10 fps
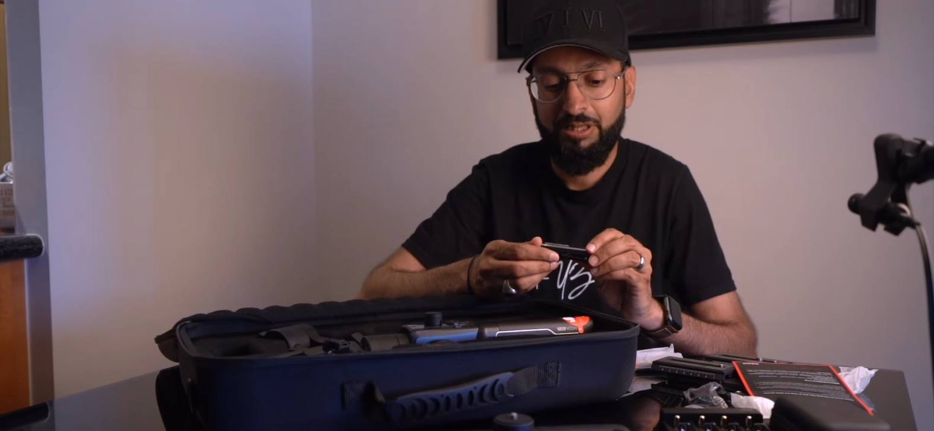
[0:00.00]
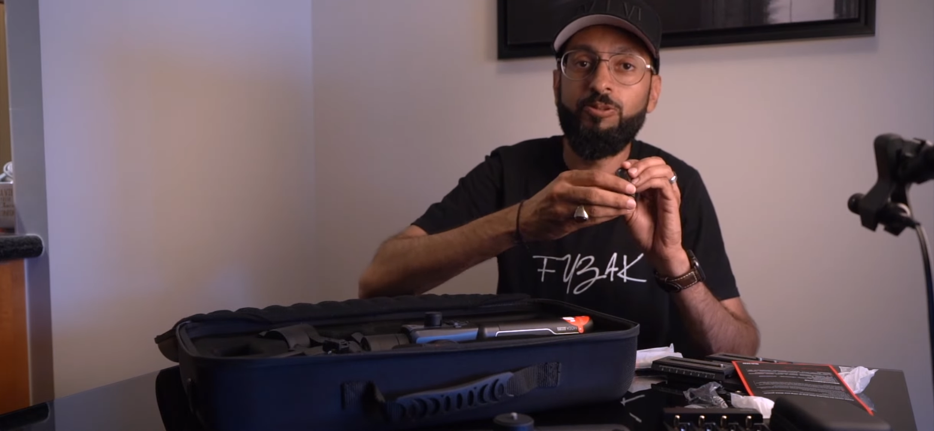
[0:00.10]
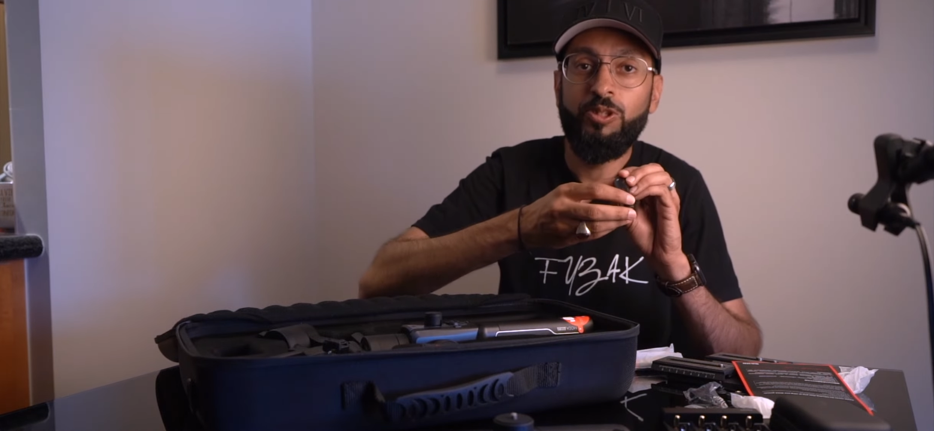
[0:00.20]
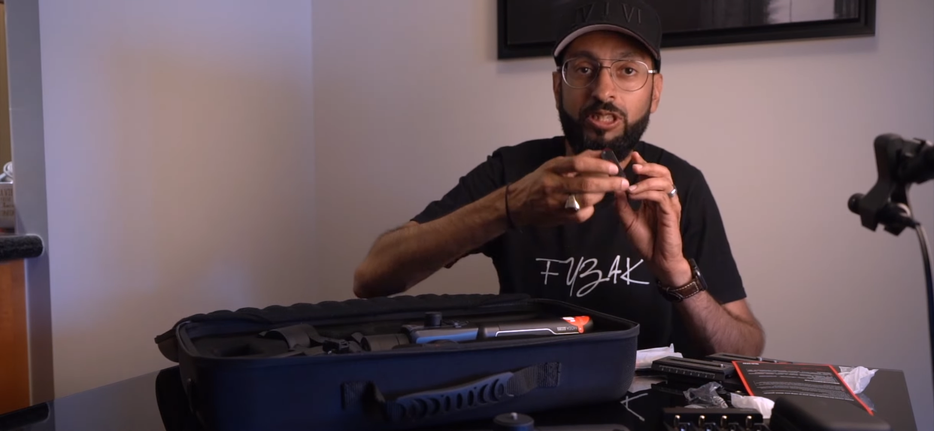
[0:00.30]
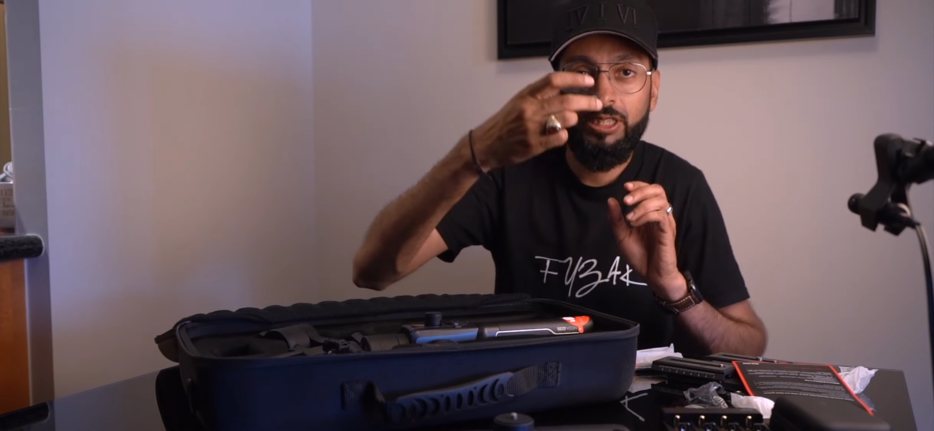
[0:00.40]

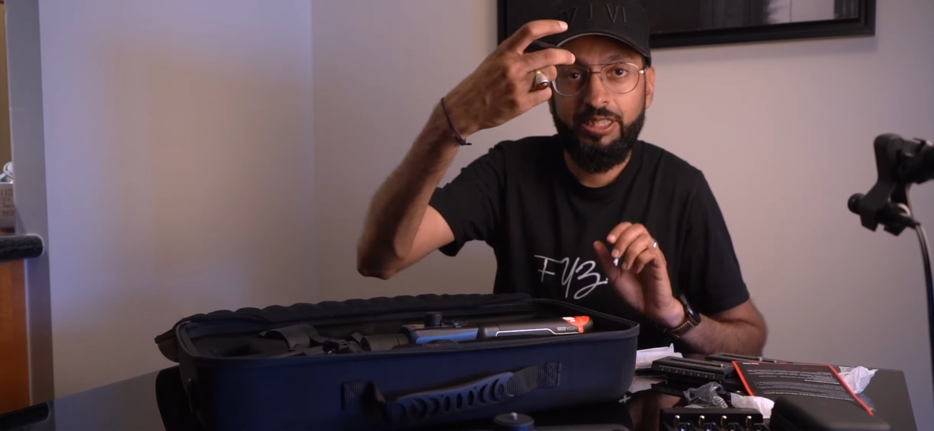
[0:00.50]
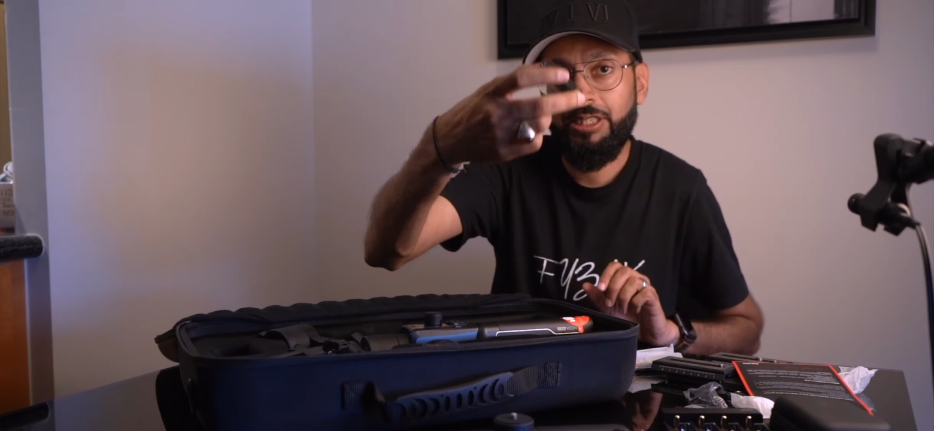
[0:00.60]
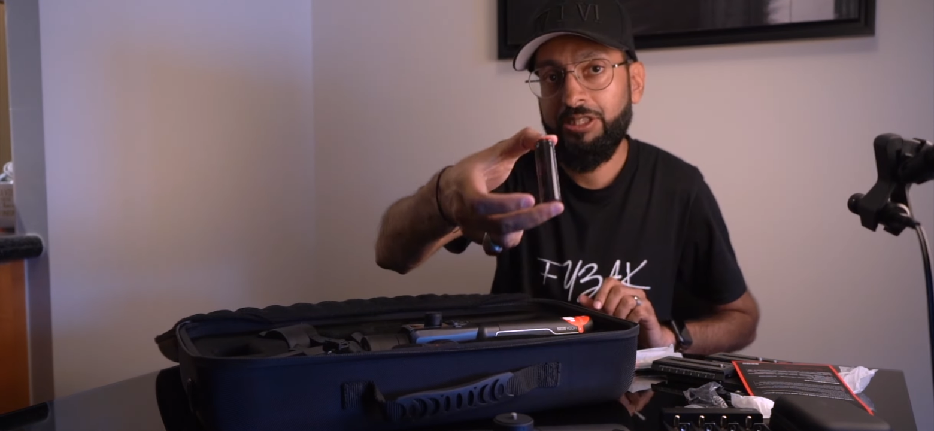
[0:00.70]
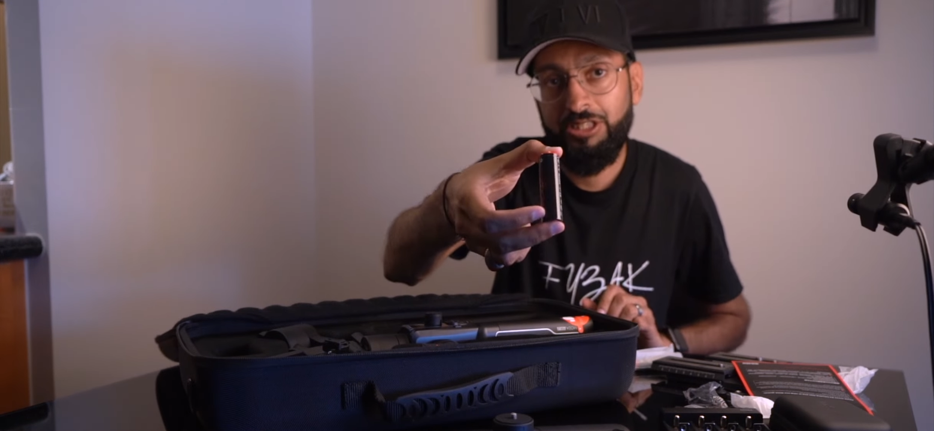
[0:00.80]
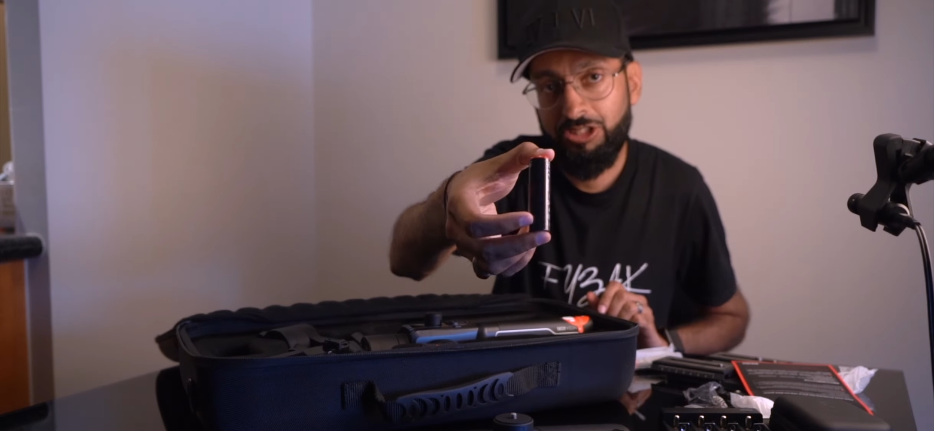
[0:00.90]
We're gonna
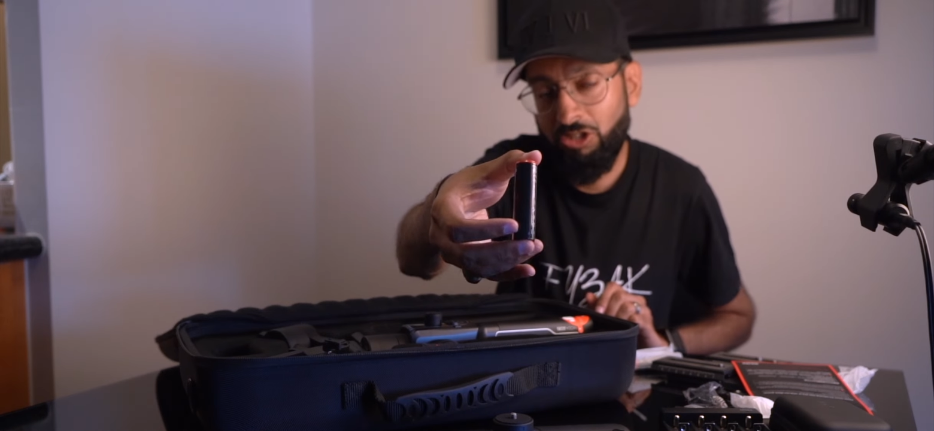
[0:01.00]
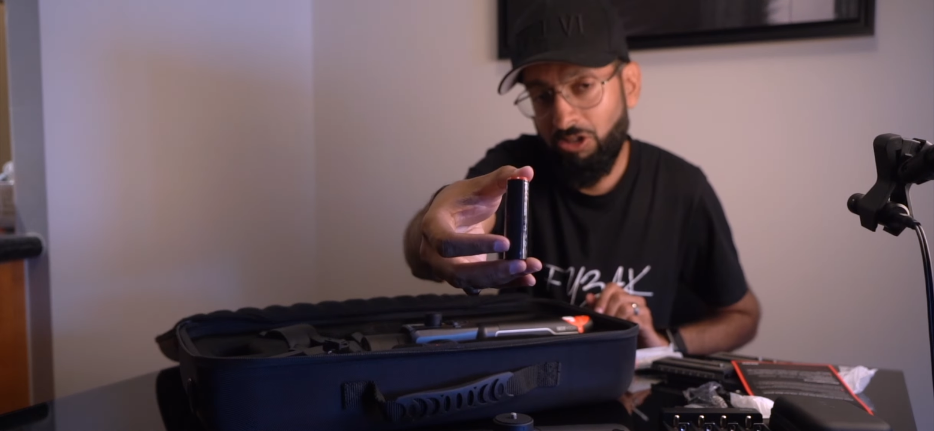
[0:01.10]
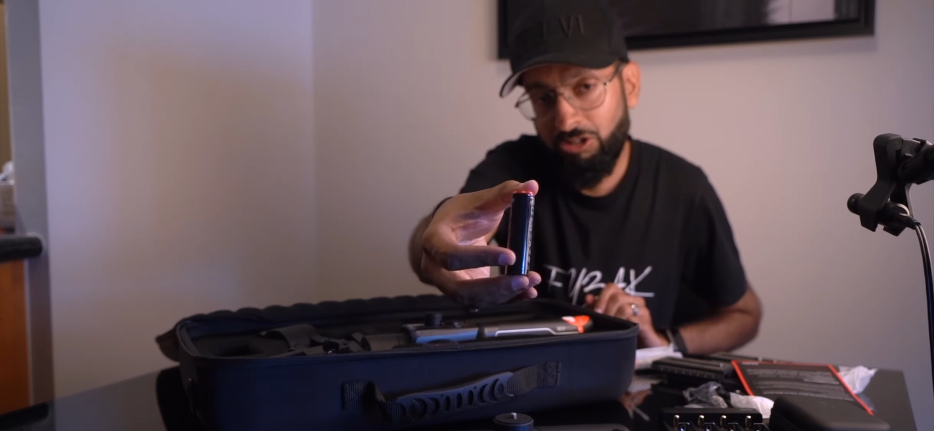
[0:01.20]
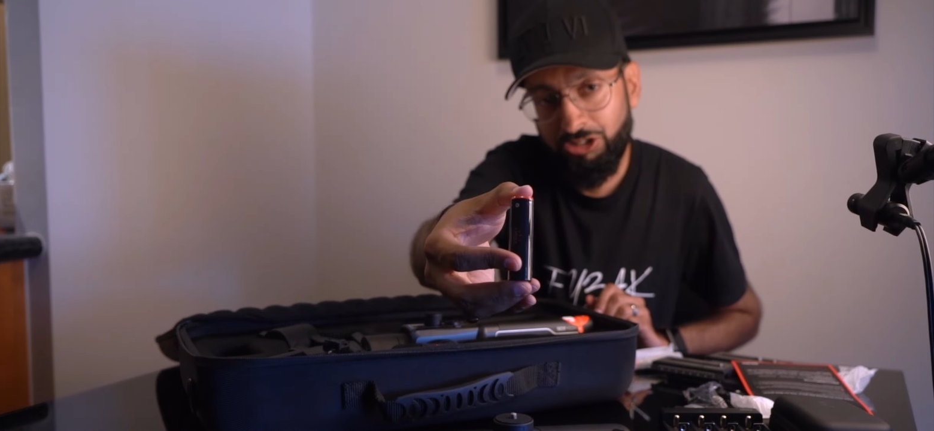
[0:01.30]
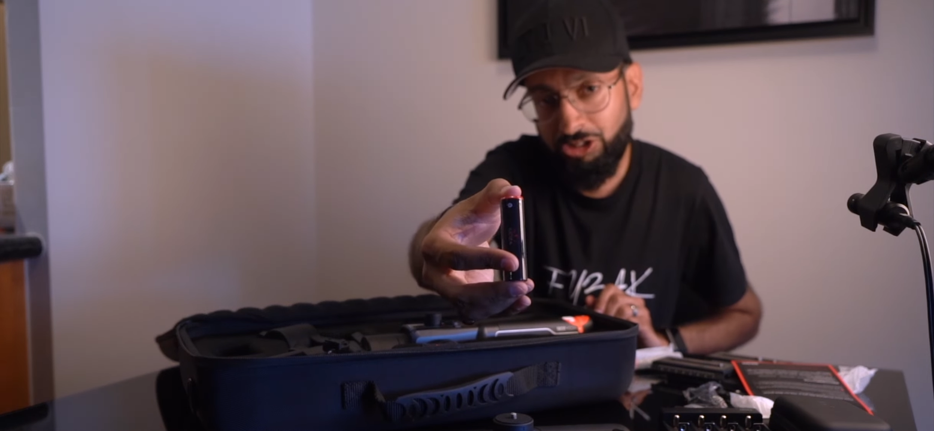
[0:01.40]
get these
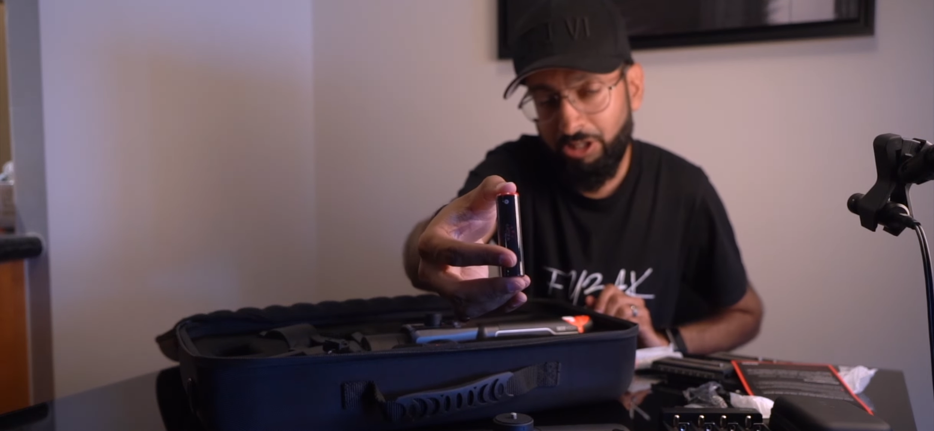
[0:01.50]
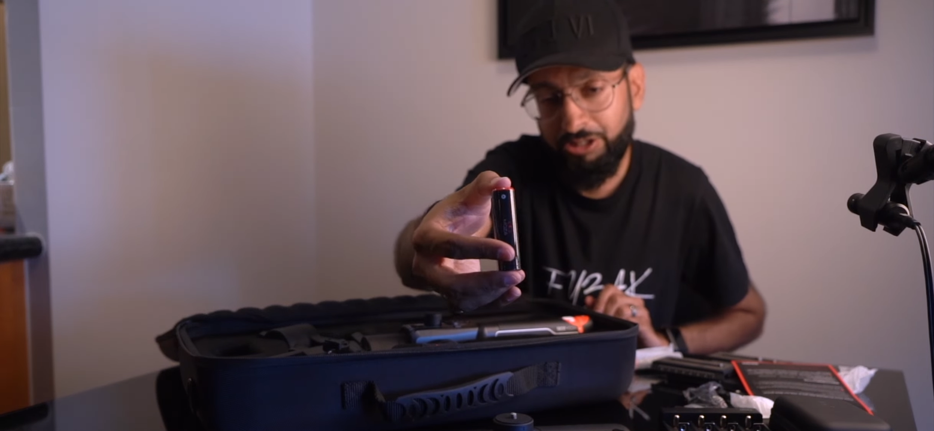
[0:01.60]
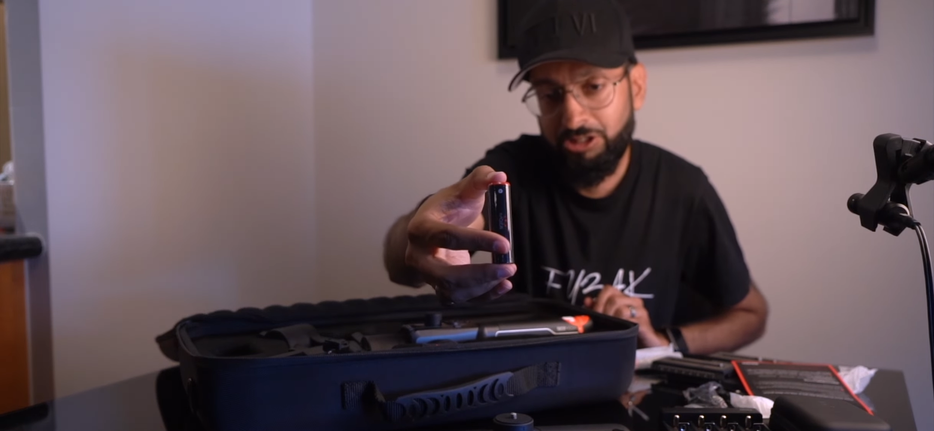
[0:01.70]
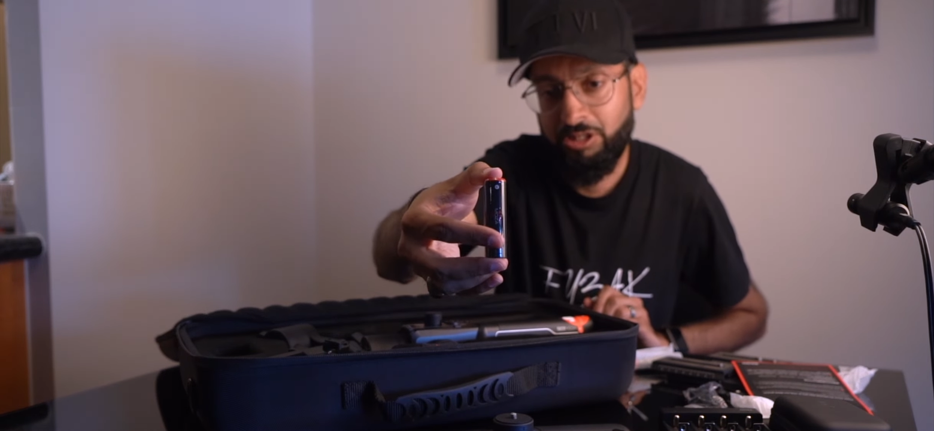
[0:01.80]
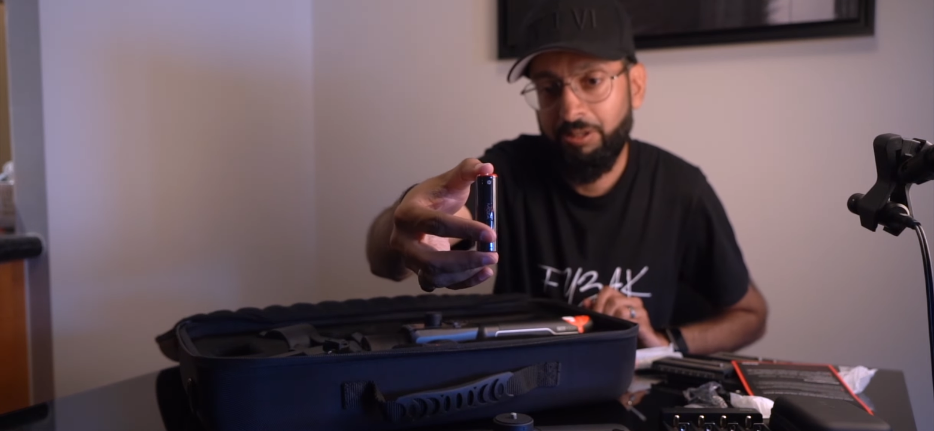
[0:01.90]
all
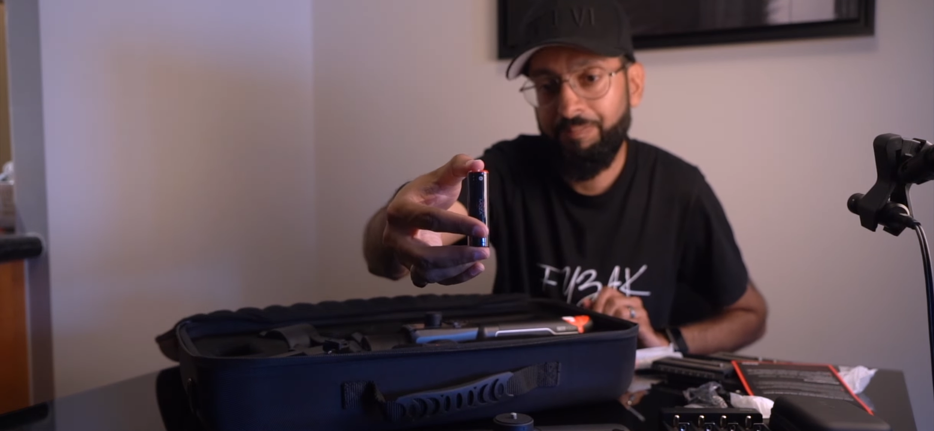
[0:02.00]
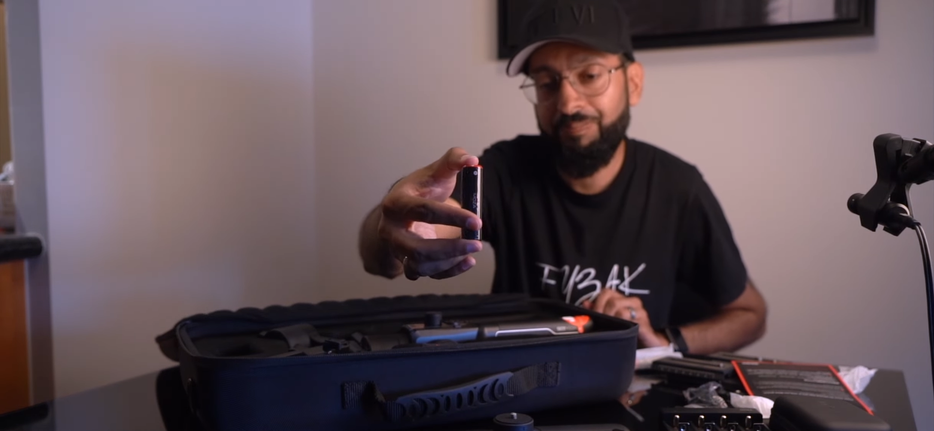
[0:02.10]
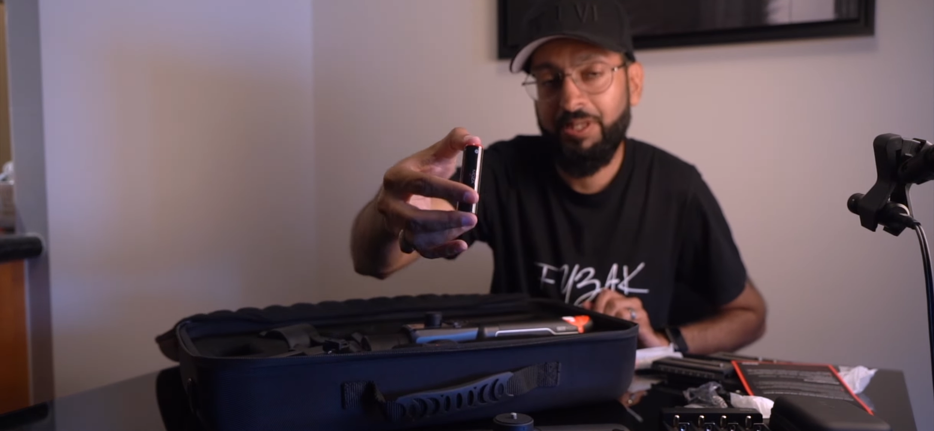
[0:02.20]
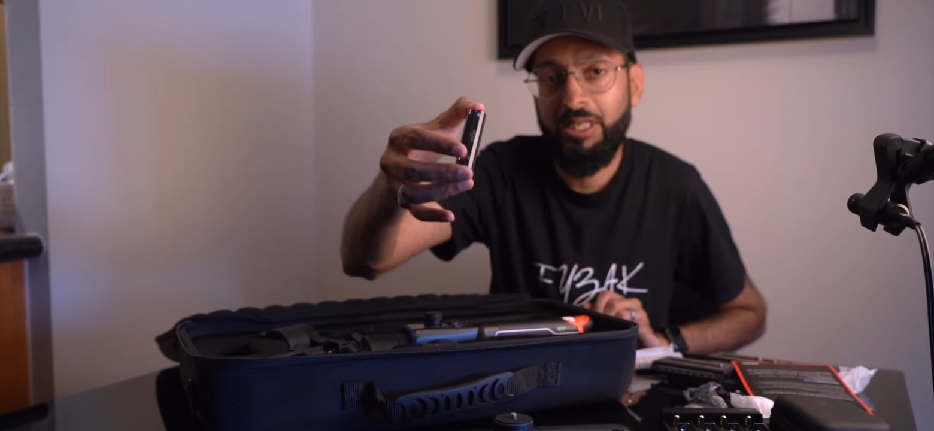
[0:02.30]
charged up